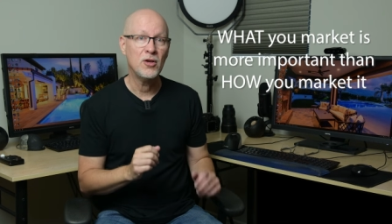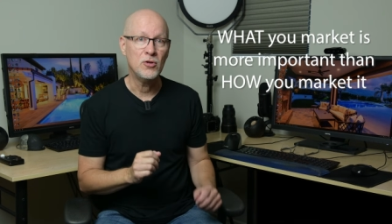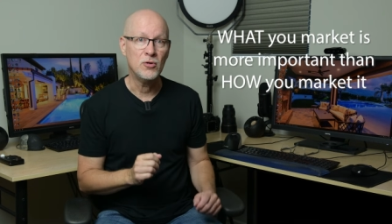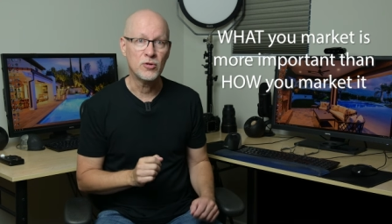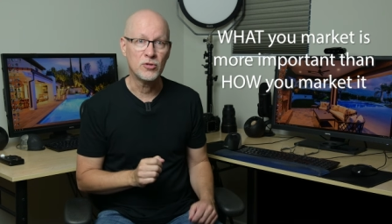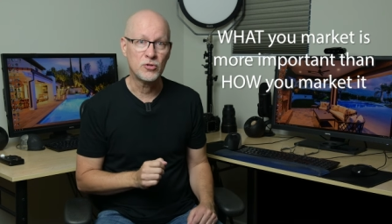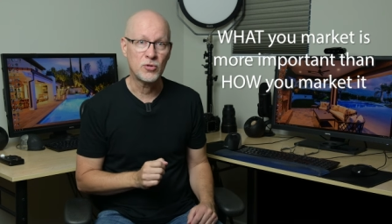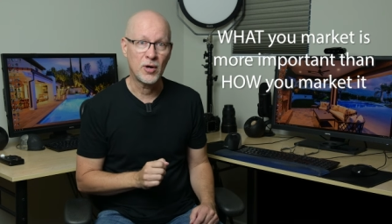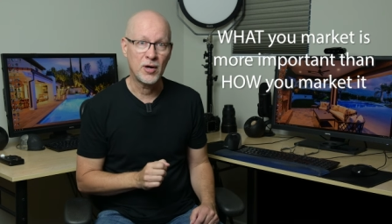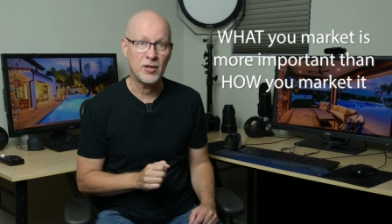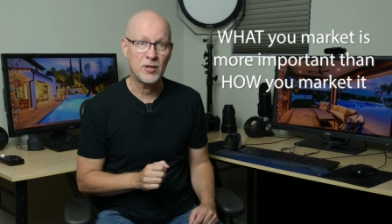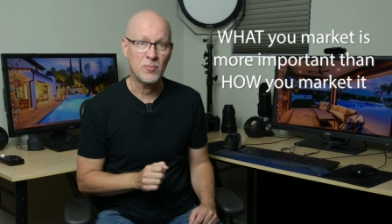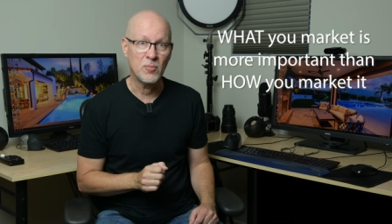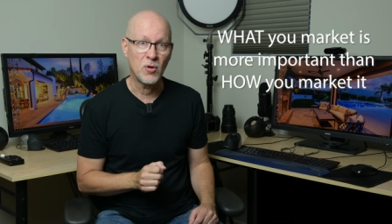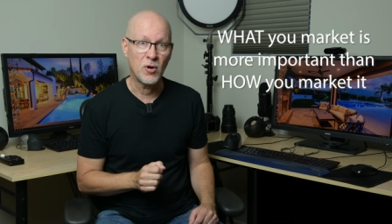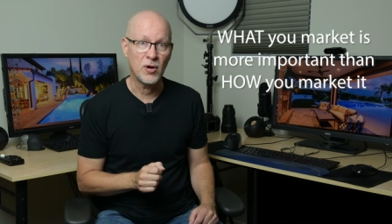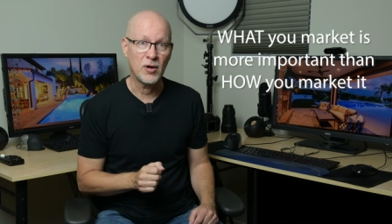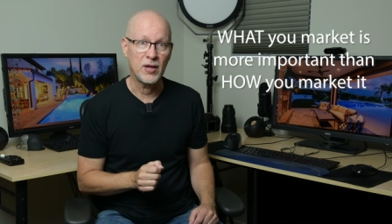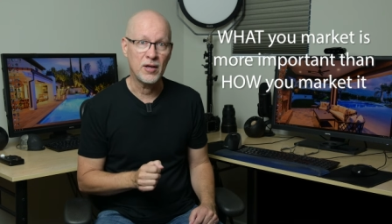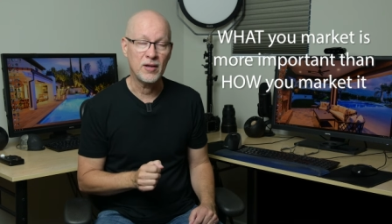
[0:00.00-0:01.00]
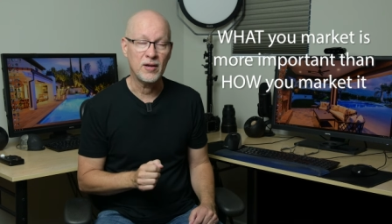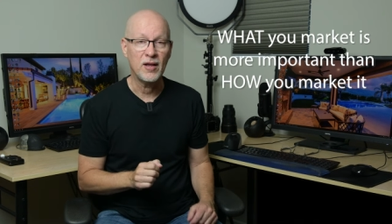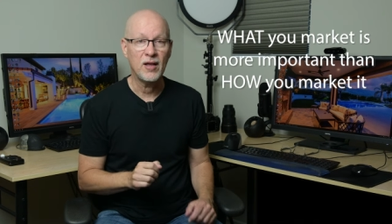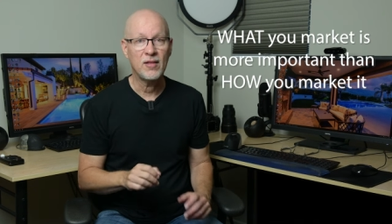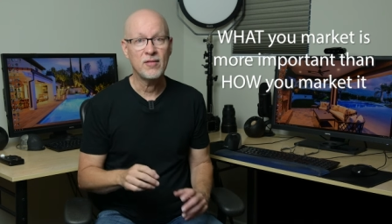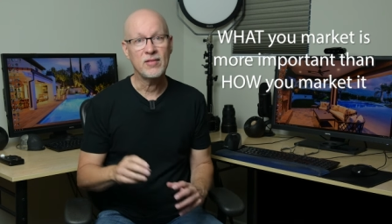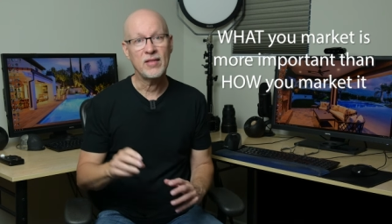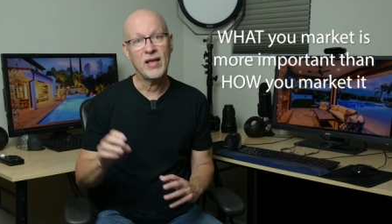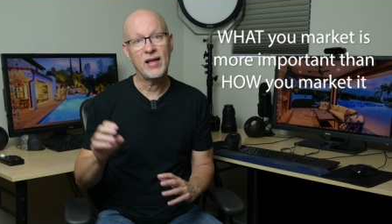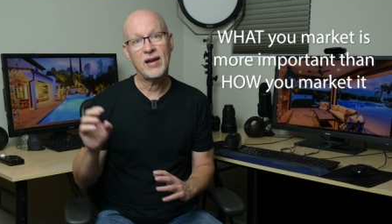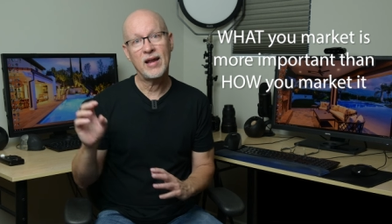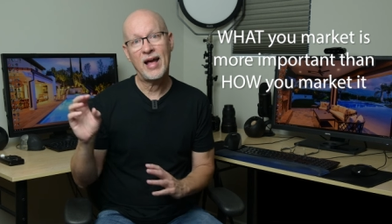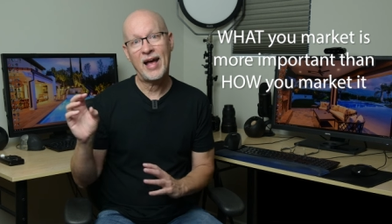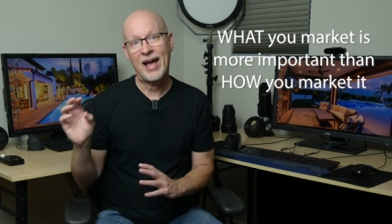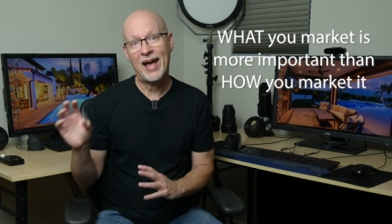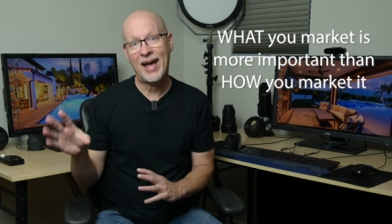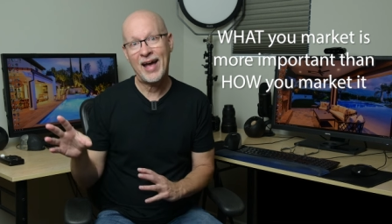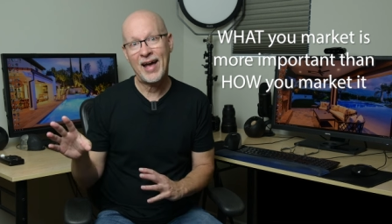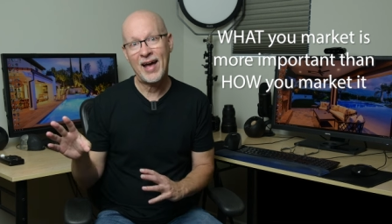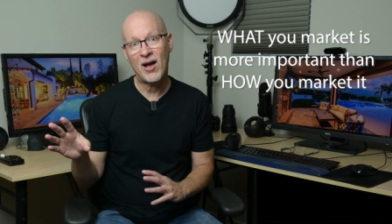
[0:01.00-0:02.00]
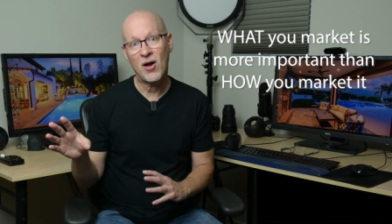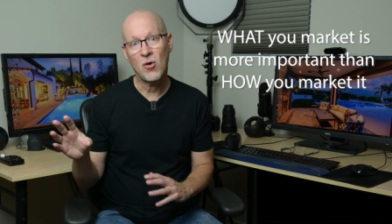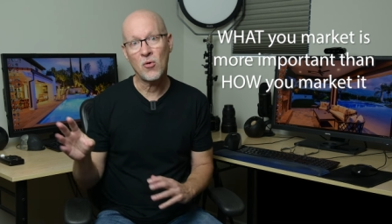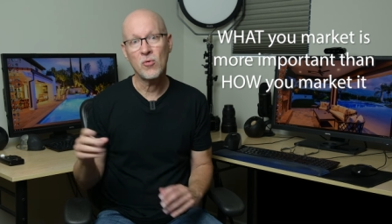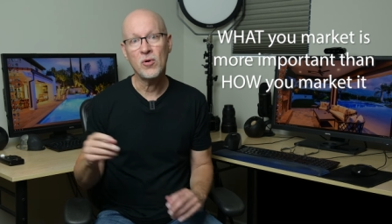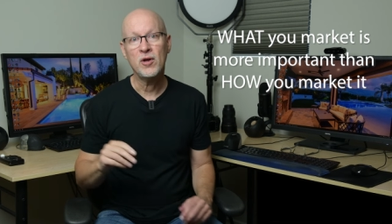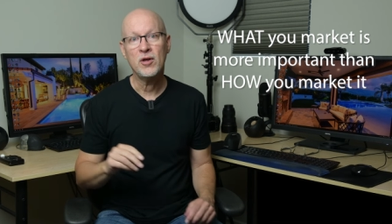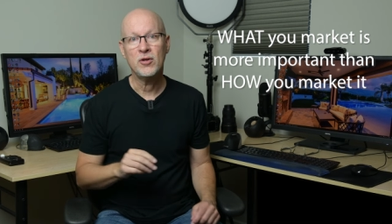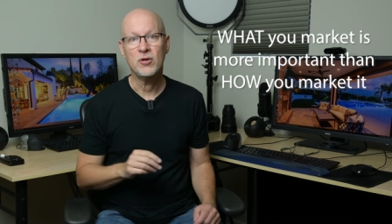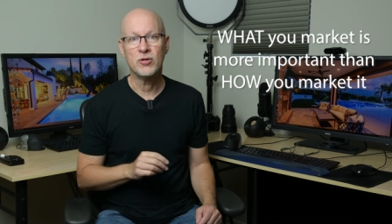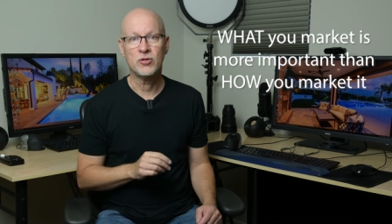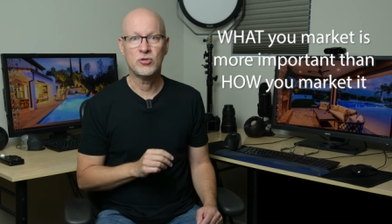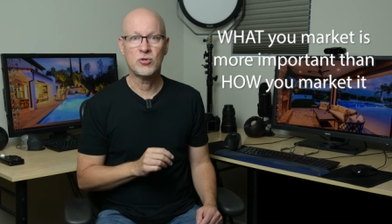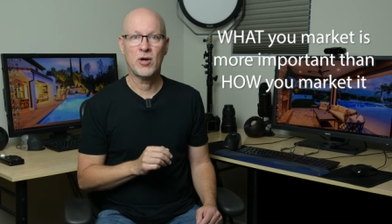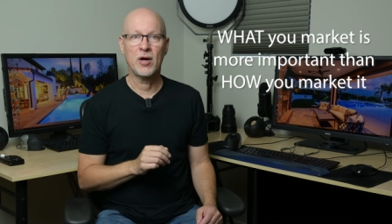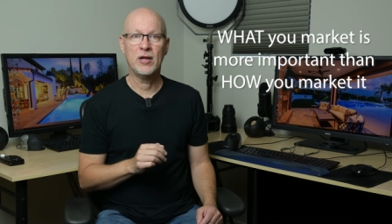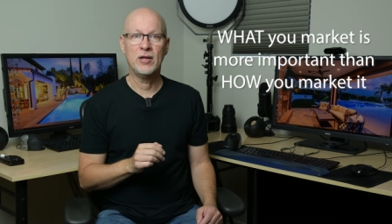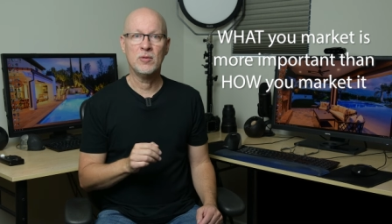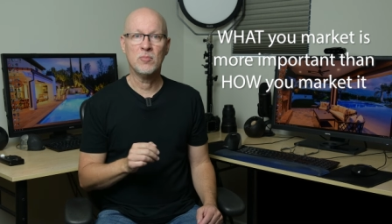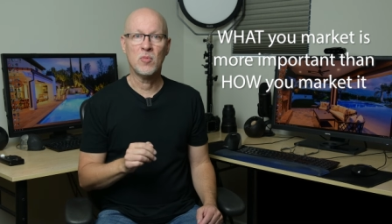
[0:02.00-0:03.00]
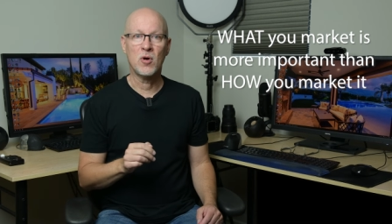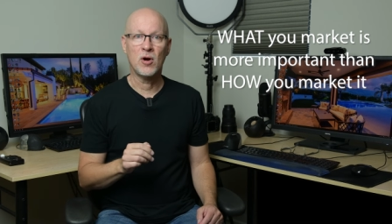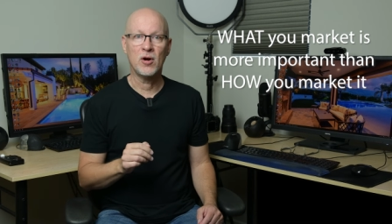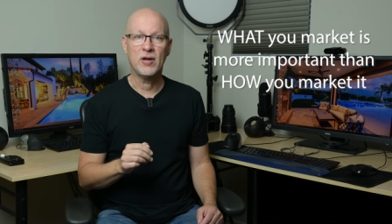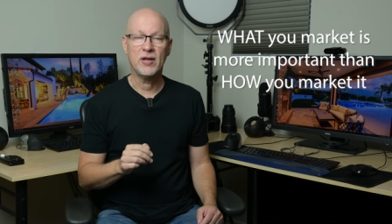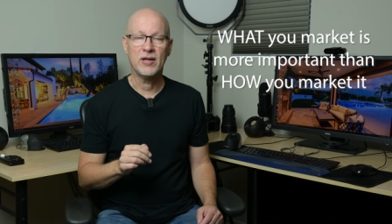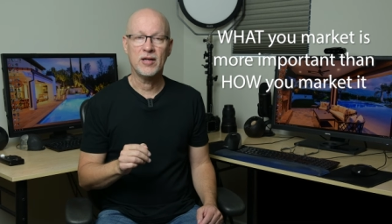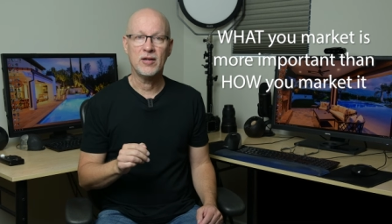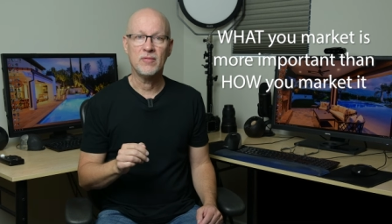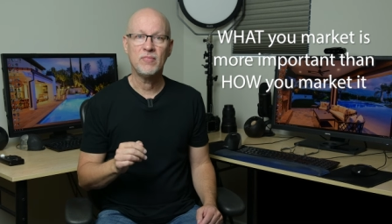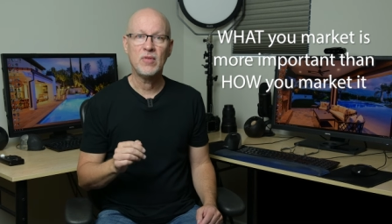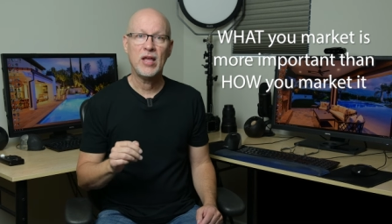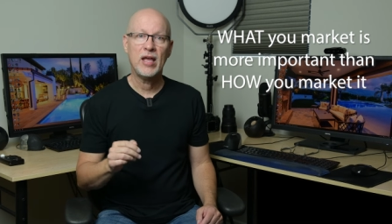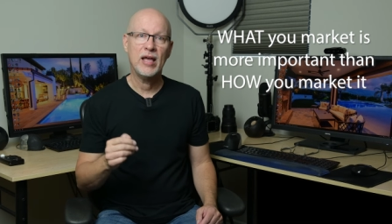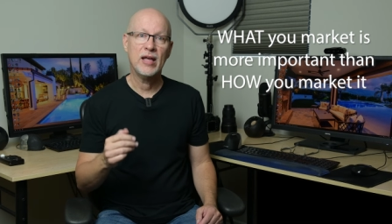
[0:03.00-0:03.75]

you're trying to market than how you're trying to market it.